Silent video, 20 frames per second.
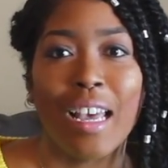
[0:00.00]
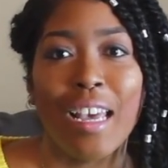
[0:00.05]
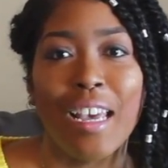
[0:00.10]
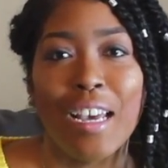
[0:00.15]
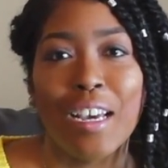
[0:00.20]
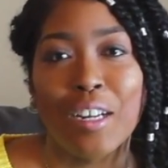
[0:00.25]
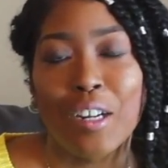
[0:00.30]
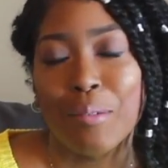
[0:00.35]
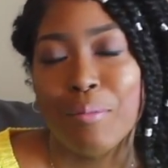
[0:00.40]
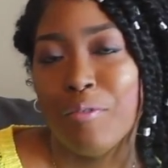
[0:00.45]

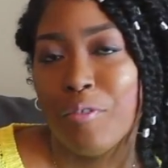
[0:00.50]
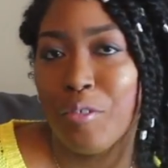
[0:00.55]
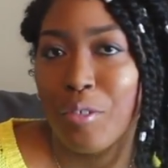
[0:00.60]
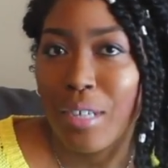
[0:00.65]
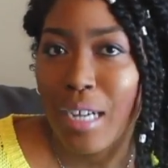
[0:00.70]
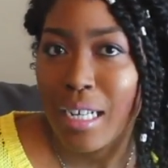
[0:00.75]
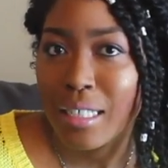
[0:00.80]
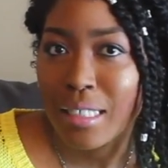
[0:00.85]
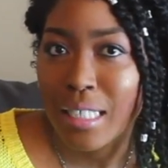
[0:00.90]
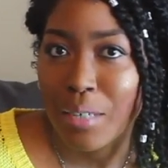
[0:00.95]
and um, if you
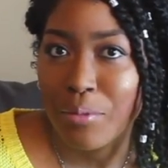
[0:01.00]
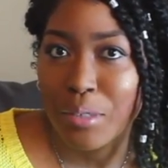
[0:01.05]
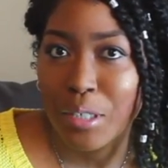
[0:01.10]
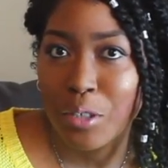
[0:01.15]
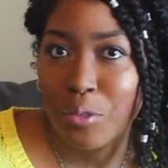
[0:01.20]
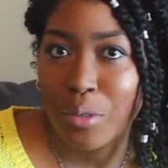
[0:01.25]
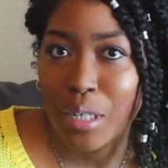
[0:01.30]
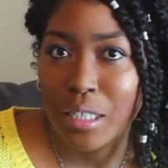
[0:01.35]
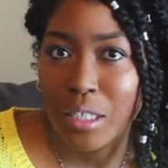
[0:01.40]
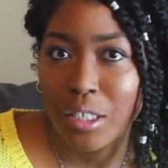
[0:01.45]
guys have
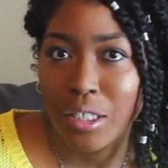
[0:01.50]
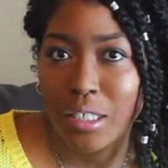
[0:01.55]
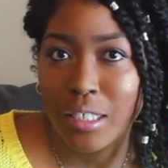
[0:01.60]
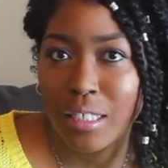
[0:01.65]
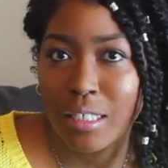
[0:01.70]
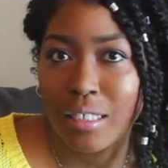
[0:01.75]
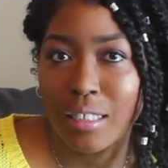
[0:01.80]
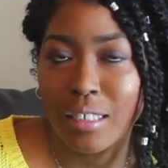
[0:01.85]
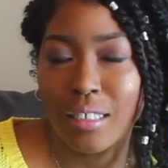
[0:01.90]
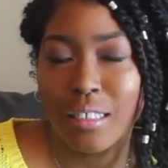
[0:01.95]
any
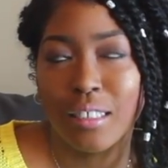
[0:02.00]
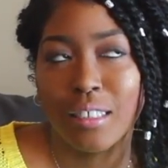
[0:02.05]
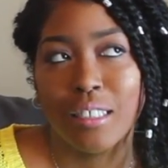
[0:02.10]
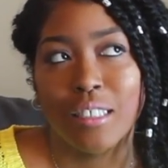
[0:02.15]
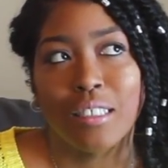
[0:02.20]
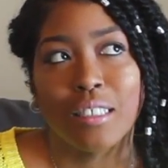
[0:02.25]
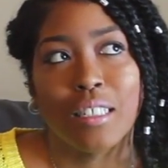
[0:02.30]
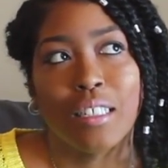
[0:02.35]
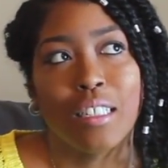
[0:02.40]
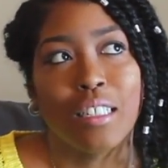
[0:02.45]
questions
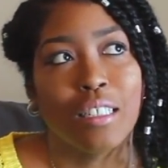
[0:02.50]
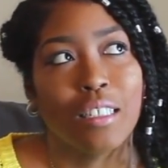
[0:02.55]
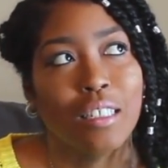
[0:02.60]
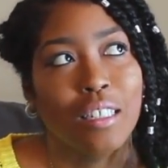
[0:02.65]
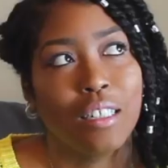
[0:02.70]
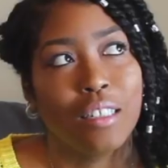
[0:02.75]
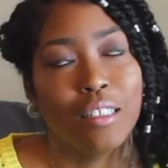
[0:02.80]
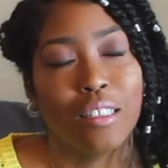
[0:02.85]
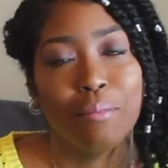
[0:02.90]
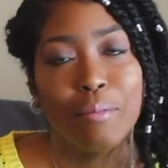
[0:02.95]
just like
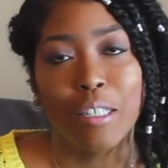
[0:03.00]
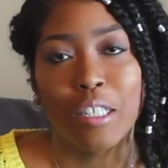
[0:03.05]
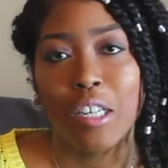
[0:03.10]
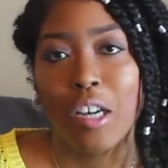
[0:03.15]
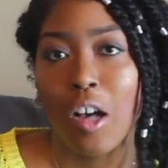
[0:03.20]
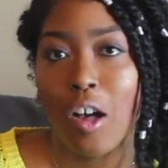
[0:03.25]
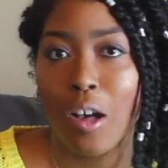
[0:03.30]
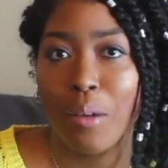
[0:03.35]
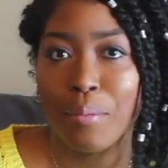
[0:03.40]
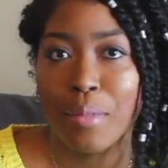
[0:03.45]
leave me a
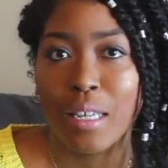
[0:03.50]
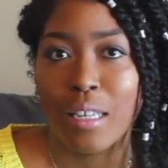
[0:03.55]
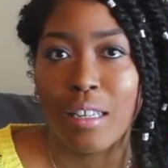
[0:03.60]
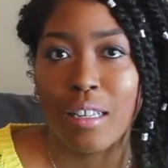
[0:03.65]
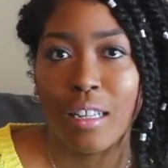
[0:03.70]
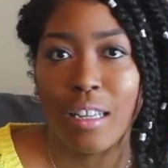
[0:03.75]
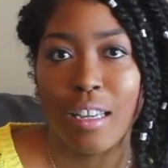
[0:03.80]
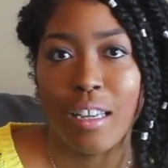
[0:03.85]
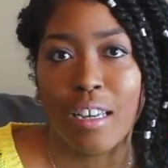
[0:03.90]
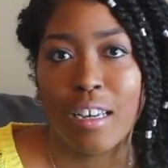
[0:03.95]

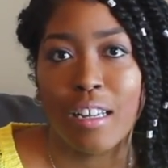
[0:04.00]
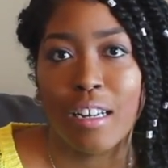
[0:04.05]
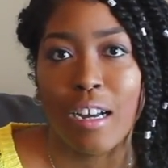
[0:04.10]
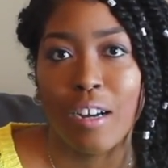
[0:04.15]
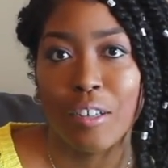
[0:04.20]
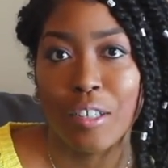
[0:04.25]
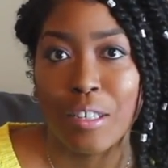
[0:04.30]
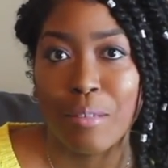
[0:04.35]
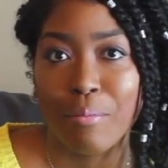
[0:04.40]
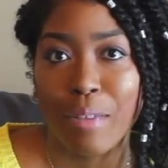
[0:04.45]
comment and
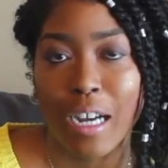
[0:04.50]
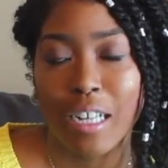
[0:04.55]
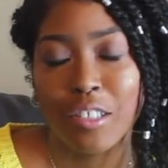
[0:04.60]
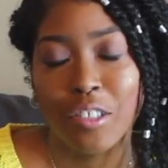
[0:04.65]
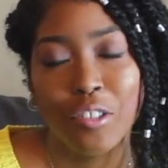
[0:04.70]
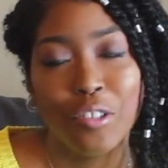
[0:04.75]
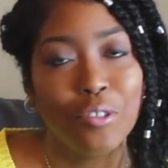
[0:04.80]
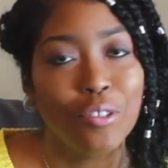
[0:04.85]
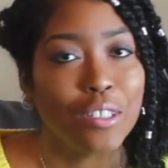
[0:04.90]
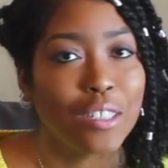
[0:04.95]
I'll get
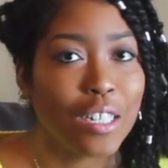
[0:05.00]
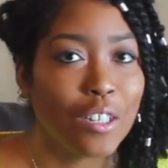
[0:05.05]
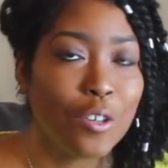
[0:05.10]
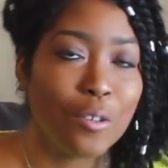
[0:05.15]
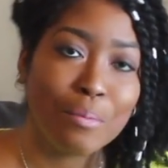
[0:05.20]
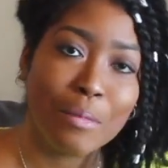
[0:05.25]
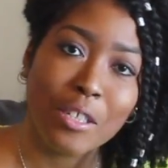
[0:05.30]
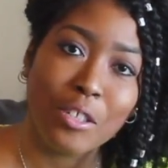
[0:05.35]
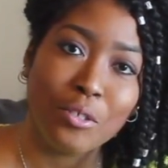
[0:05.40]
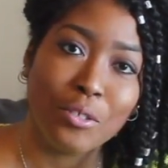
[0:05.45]
back to you and I
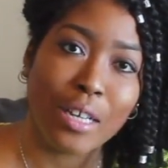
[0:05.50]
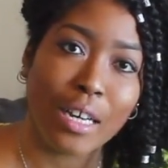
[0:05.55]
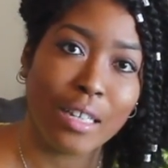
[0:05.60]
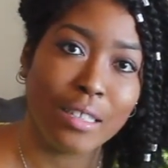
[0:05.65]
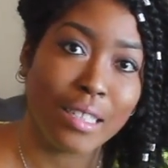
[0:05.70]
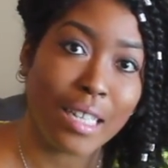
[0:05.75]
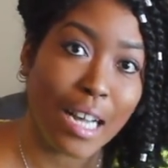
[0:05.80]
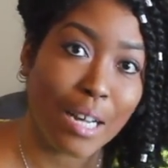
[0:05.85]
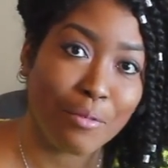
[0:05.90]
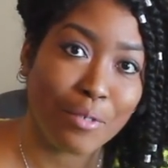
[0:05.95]
hope that you
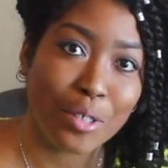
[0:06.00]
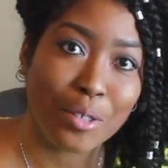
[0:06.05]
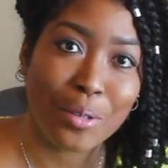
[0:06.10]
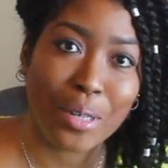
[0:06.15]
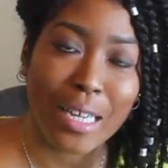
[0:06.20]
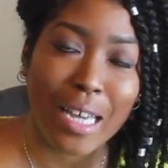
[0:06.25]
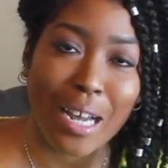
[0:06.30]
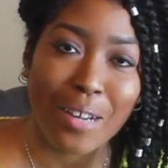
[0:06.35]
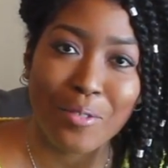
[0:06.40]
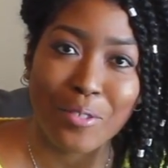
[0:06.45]
guys have a
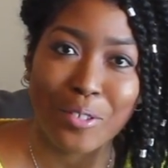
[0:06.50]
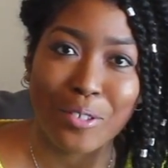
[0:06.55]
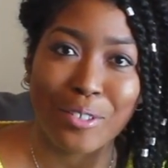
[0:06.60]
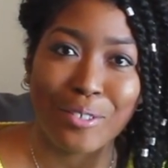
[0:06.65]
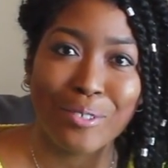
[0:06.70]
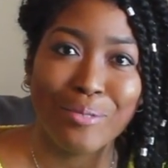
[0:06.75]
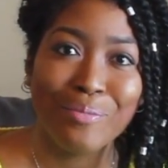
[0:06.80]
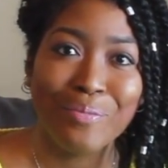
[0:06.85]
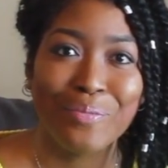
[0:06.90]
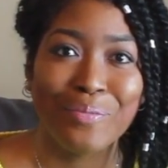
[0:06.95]
great
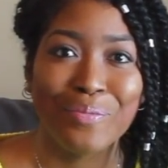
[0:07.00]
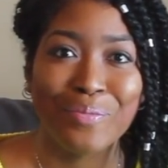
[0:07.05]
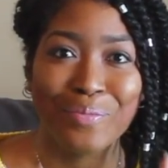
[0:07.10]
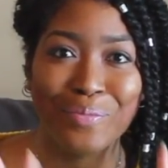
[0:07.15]
afternoon.